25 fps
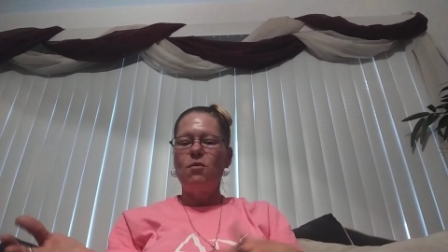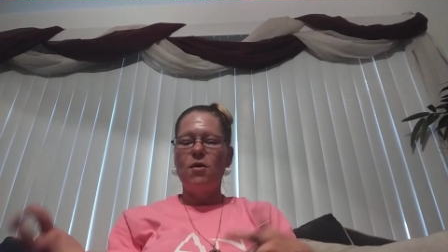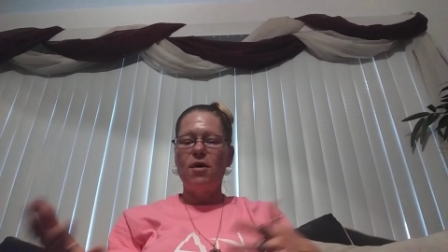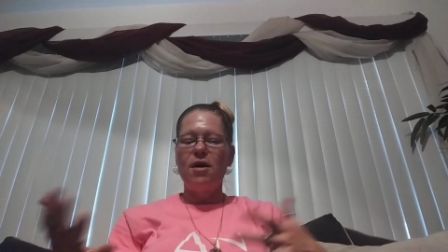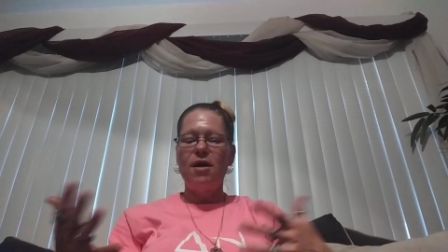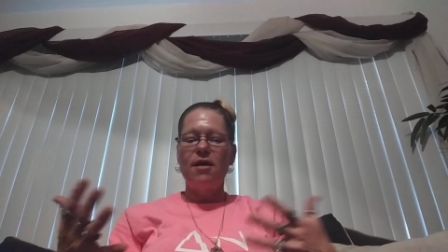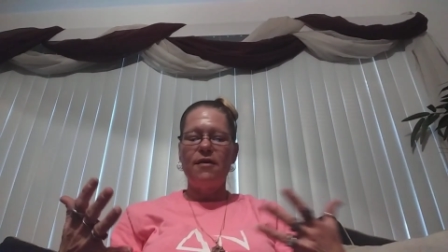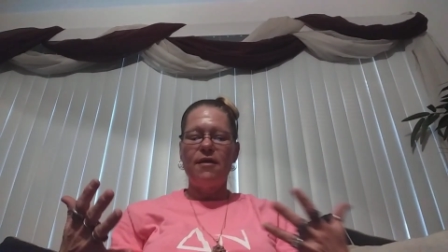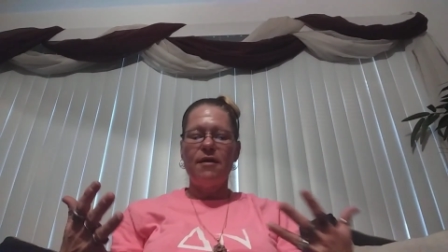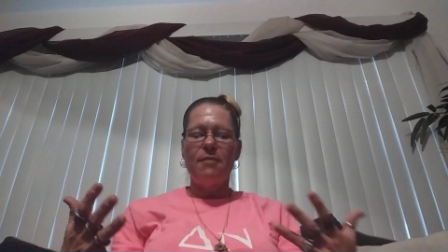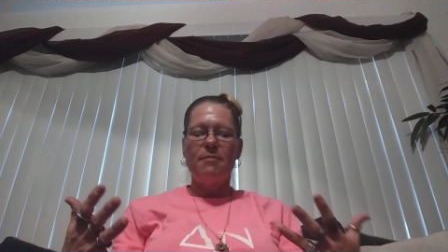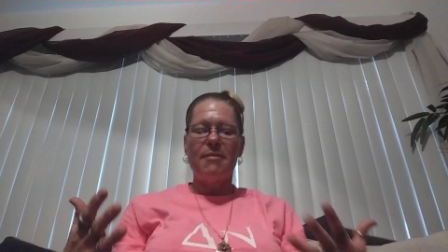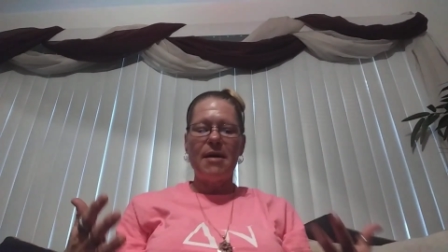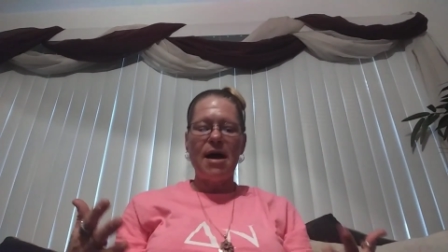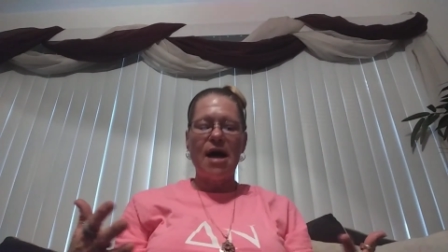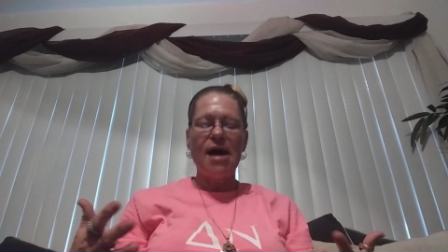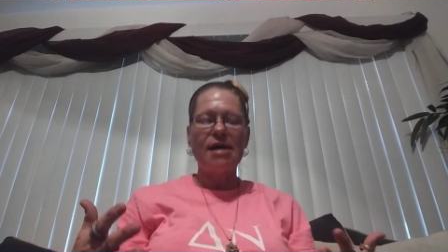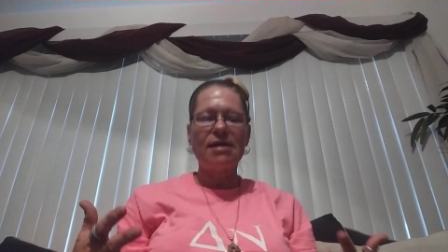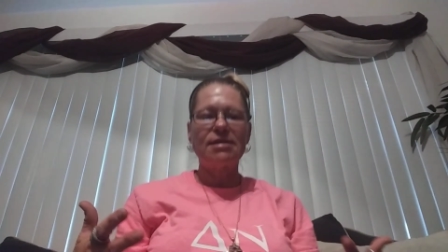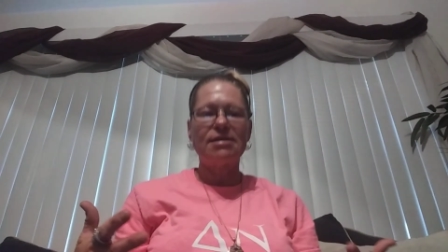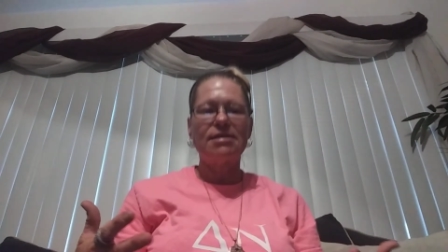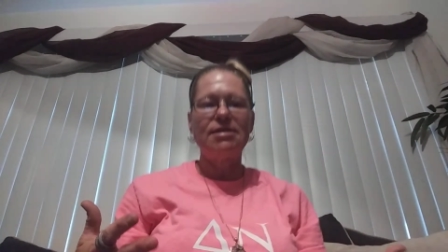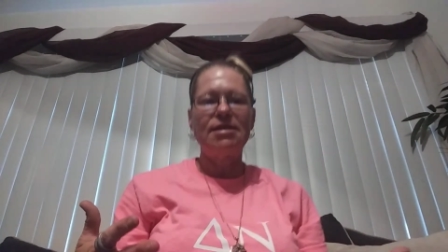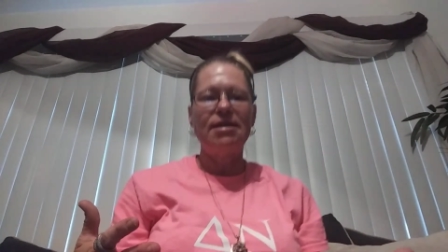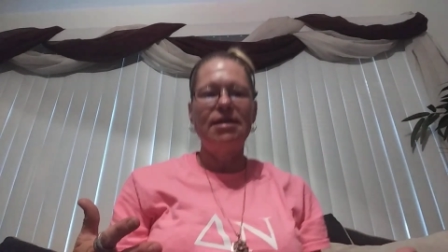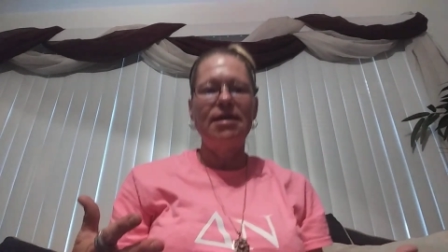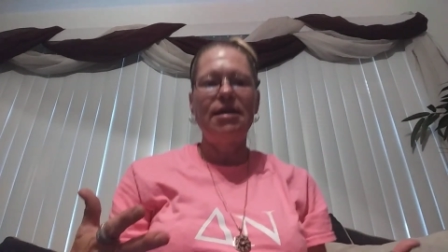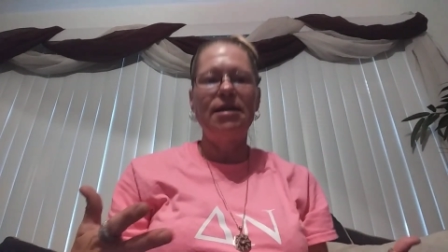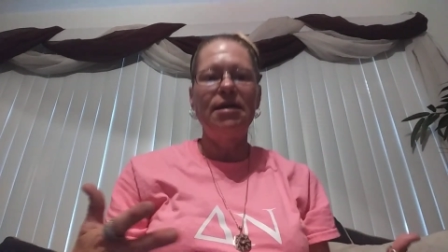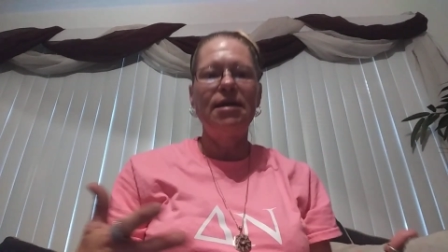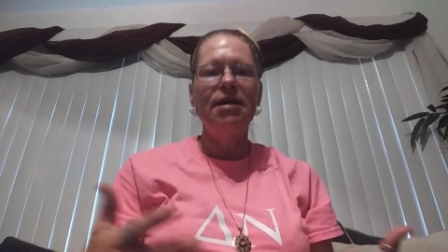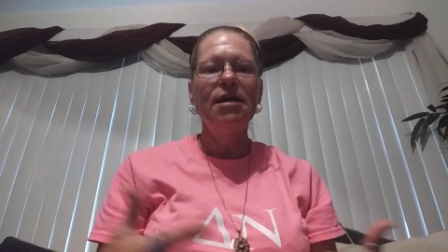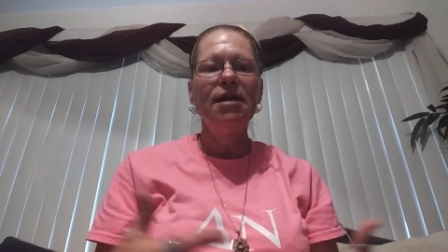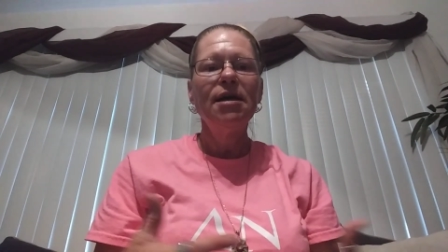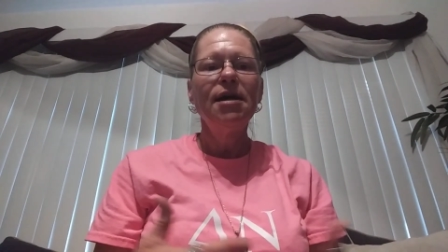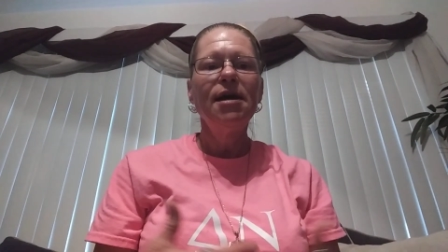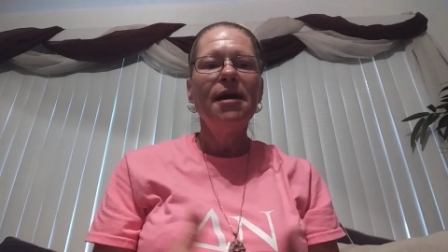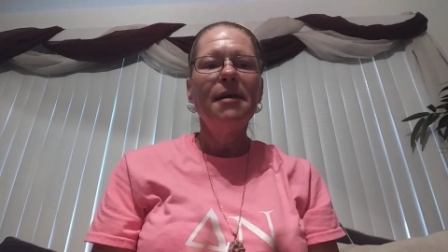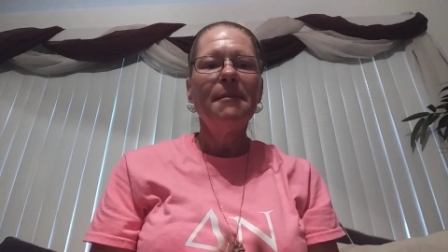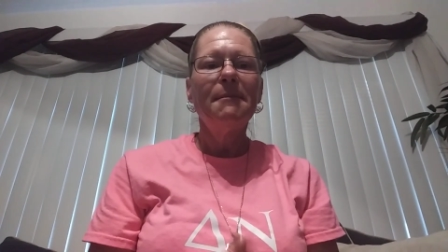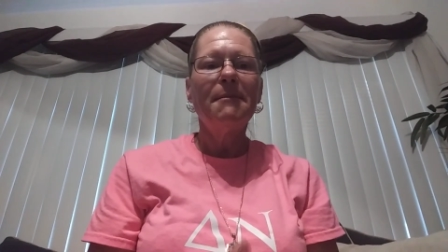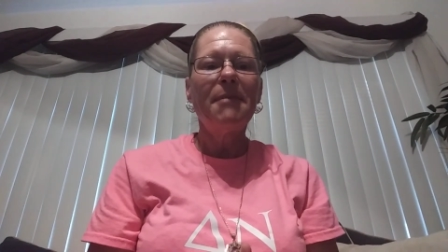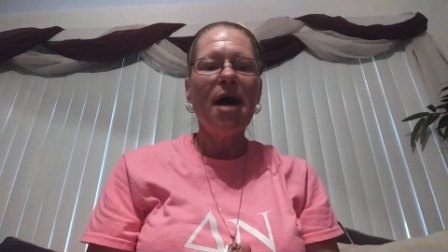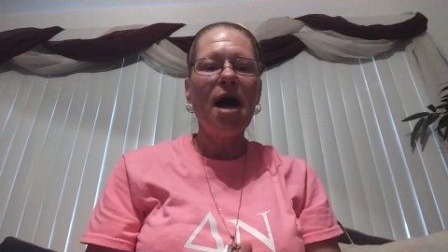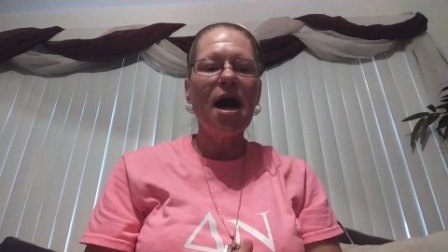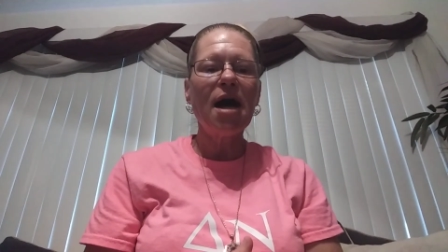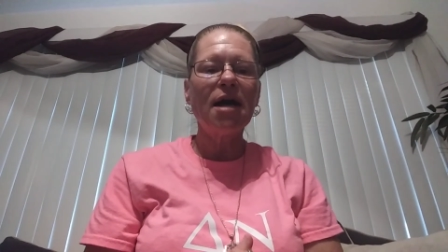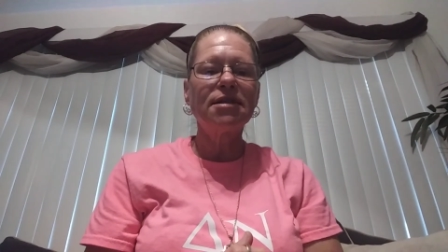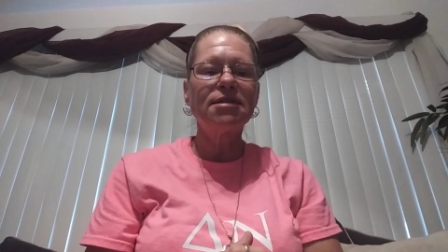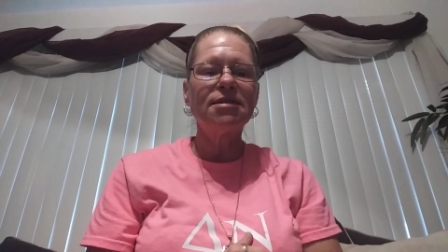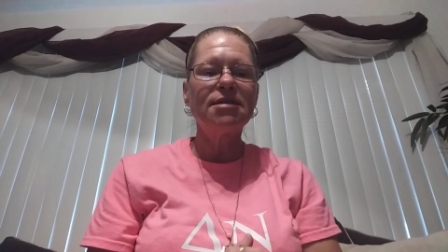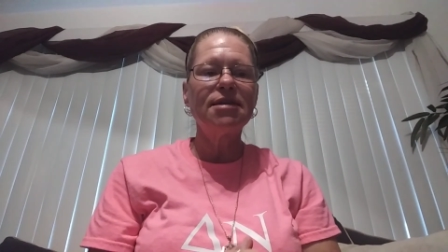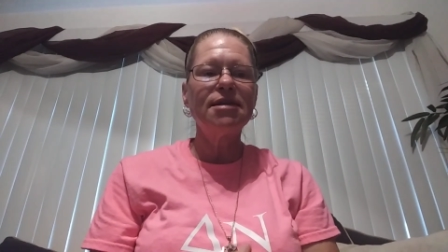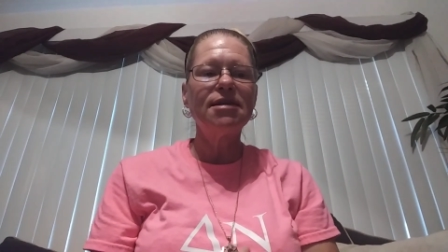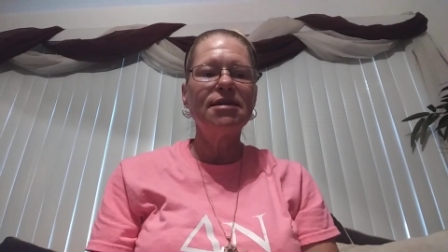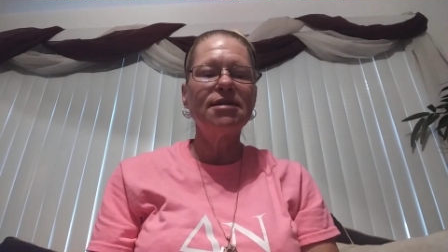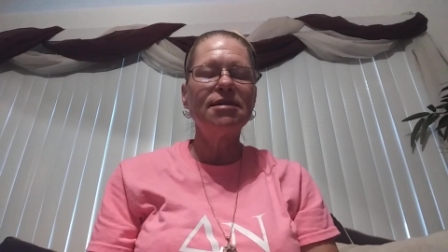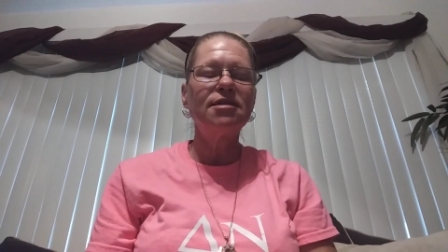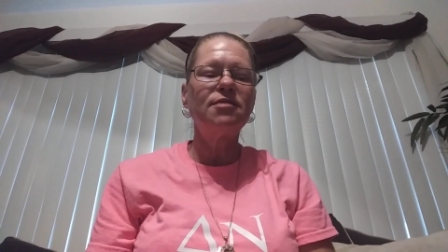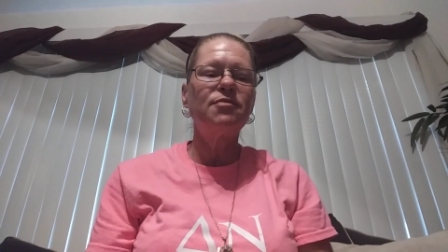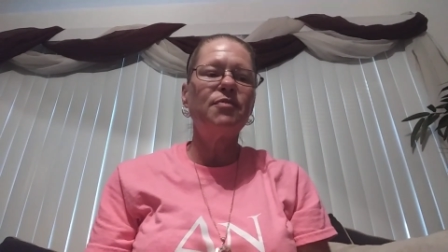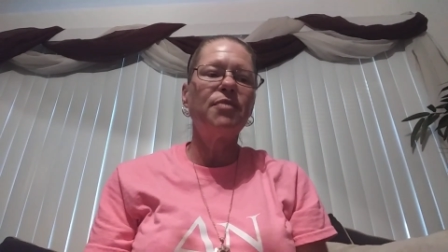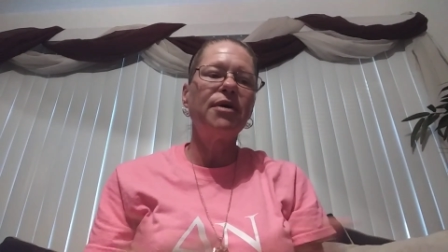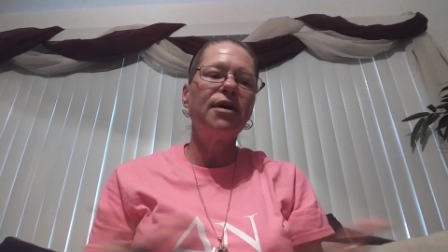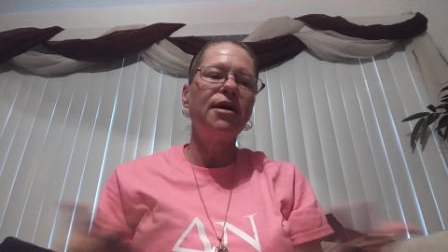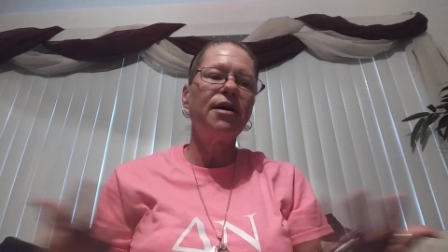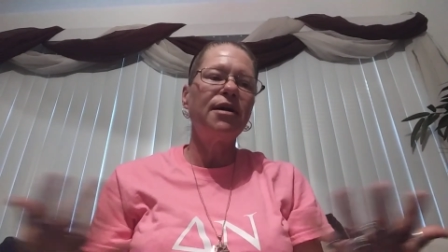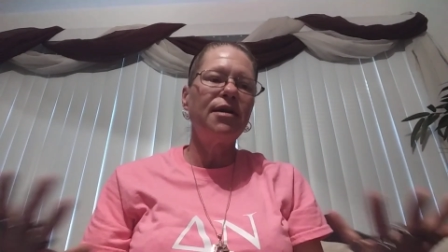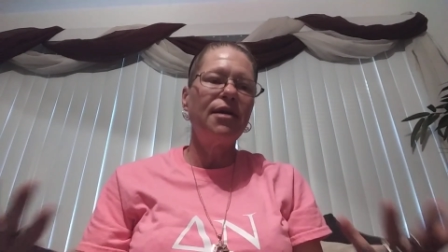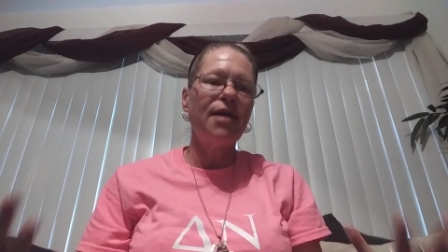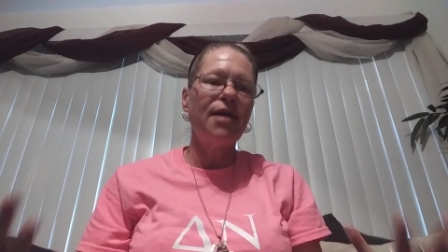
one of the boxy boxes, but